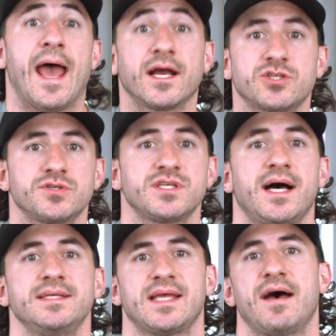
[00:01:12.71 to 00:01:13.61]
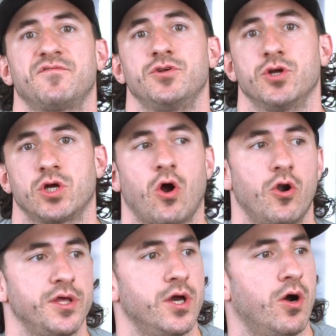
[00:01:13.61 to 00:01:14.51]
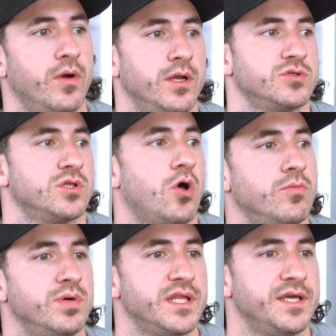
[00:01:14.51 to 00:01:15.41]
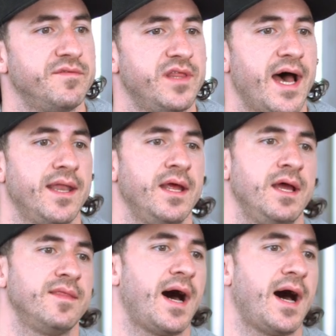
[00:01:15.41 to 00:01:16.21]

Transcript: exercise after your cardio and it was long believed that